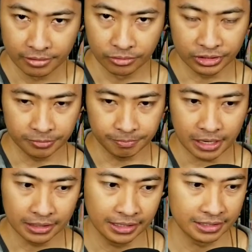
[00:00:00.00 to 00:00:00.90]
what the
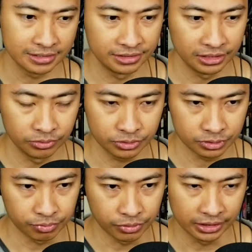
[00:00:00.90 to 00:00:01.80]
podcast did, which is
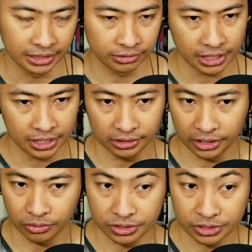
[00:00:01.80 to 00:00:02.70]
break down kind of
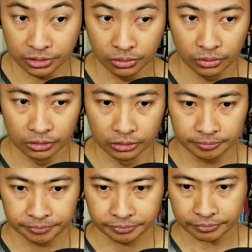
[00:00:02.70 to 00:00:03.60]
like what's cool
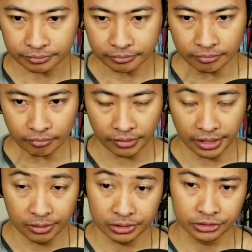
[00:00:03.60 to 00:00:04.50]

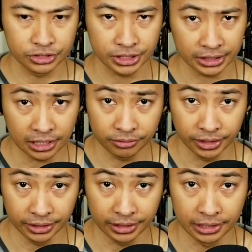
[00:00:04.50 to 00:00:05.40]
and what to check out
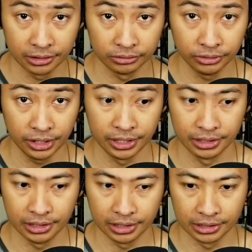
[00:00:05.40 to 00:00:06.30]
right now
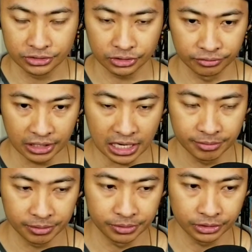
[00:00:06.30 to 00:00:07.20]
in uh, sort of
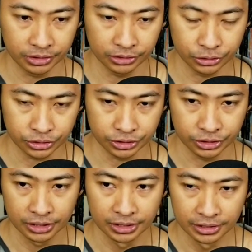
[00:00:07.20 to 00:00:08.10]
comic book culture.
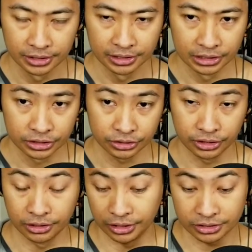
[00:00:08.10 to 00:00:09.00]

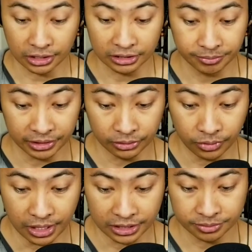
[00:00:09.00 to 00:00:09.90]
You know, they talked about The
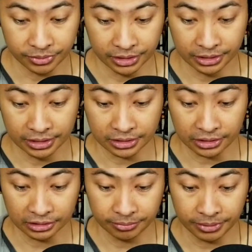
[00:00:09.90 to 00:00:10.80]
Watchmen, they
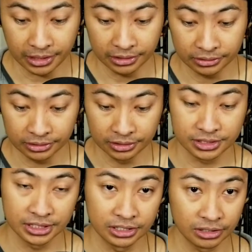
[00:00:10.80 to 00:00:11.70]
talked about the
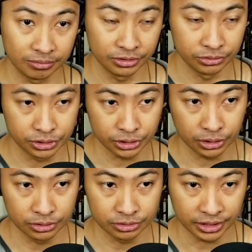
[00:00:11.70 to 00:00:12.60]
C W
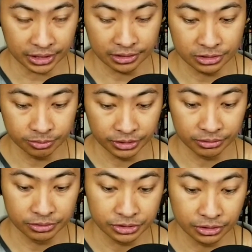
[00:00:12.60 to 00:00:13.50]
shows right now,
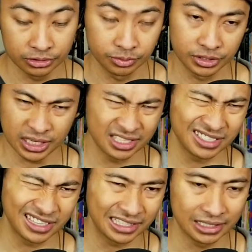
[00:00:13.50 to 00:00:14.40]
superhero shows, which I,
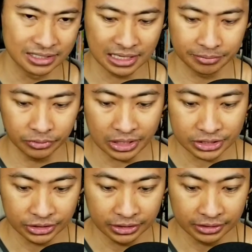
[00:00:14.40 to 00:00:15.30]
I kind of stopped
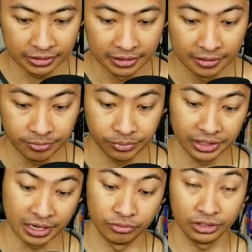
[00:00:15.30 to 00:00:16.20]
watching,
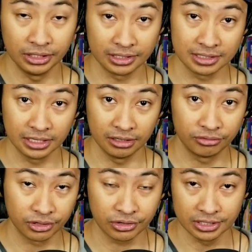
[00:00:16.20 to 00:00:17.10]
but I'm really excited
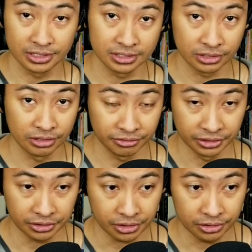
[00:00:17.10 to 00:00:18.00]
for Crisis on
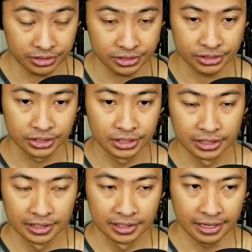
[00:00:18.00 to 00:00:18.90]
Infinite Earths.
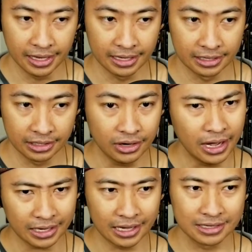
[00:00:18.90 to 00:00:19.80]
And, you know,
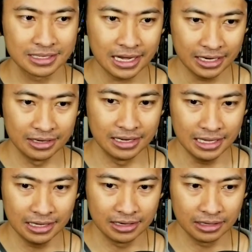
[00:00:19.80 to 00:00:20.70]
I, I just kind of
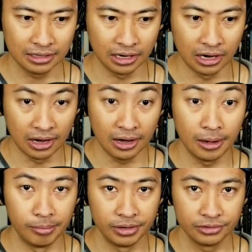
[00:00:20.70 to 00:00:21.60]
need a
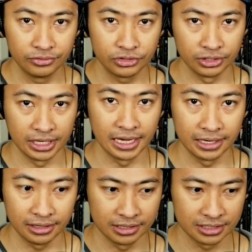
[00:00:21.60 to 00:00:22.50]
hub to
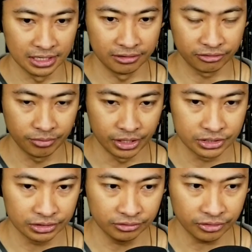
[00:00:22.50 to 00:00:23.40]
get this
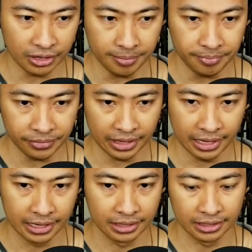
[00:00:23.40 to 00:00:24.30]
information from,
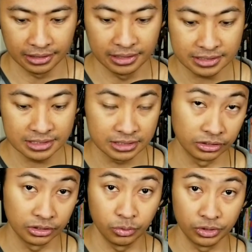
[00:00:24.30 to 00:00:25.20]
and this is a
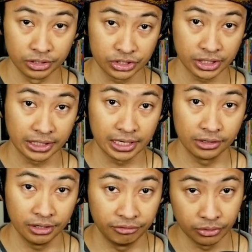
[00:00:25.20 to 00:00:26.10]
good one to check
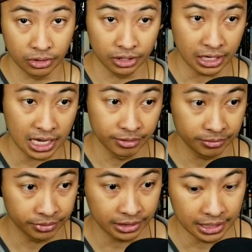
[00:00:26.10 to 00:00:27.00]
out if you are a comic
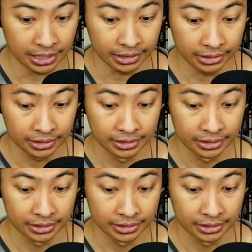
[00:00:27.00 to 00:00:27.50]
book guy.